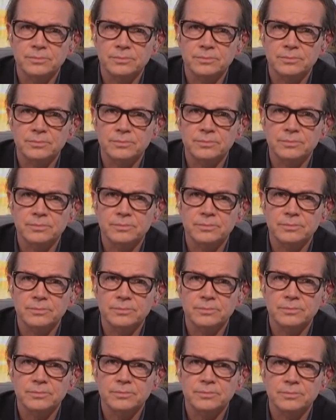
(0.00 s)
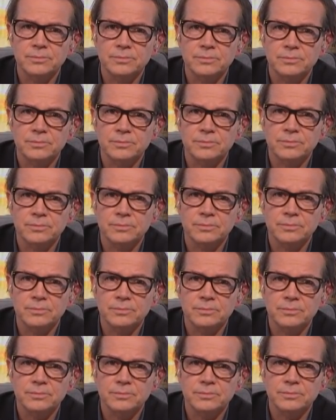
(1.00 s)

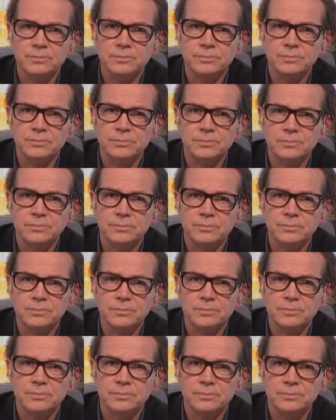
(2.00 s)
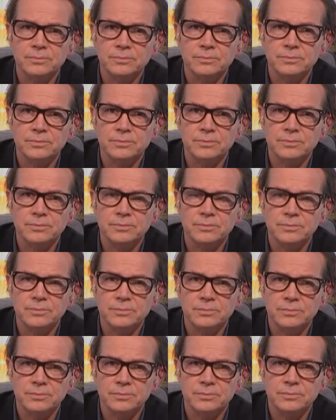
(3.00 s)

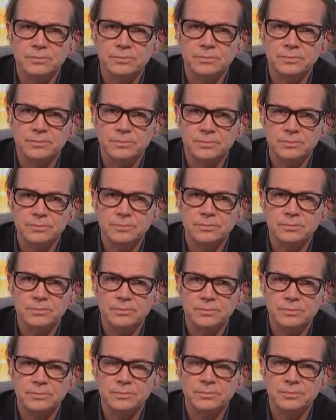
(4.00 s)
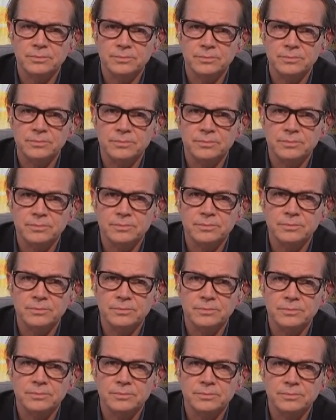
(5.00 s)

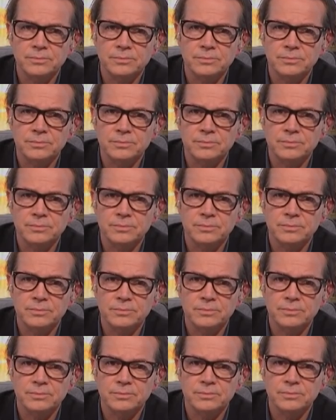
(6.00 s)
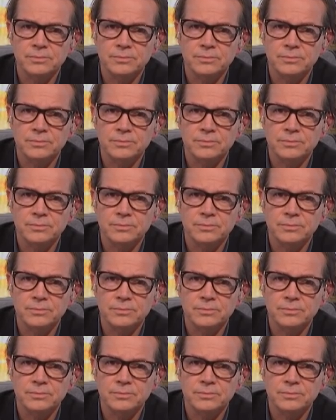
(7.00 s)
(silent)